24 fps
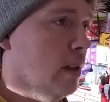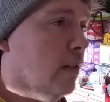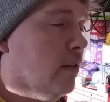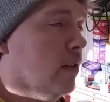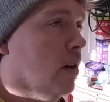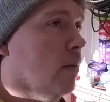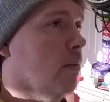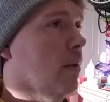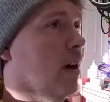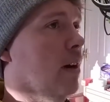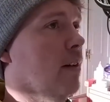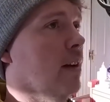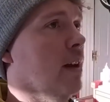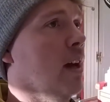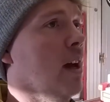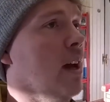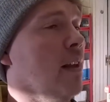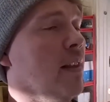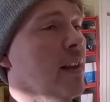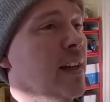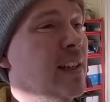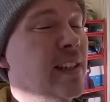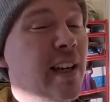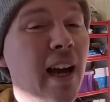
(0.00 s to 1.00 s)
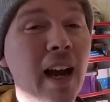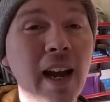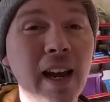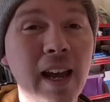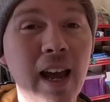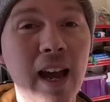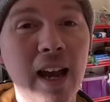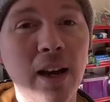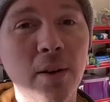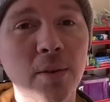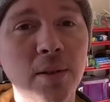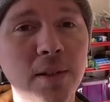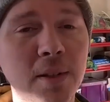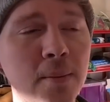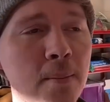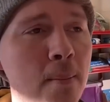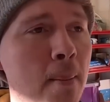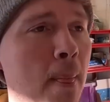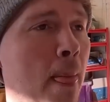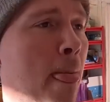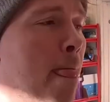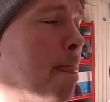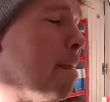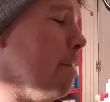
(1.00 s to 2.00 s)
they've gone around the entire house.
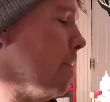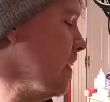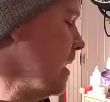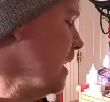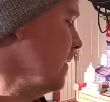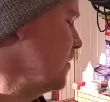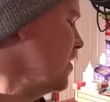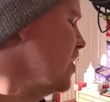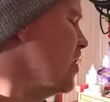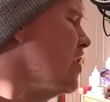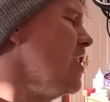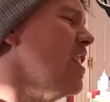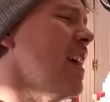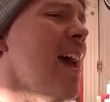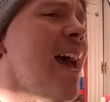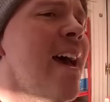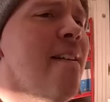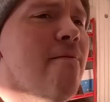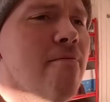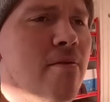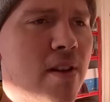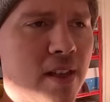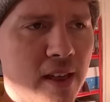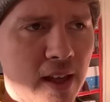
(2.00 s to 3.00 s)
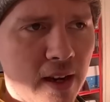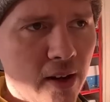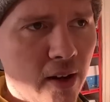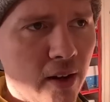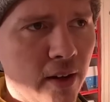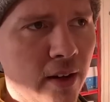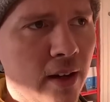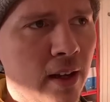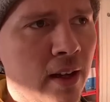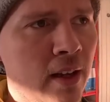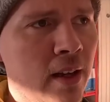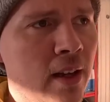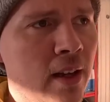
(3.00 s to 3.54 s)
They've turned everything on.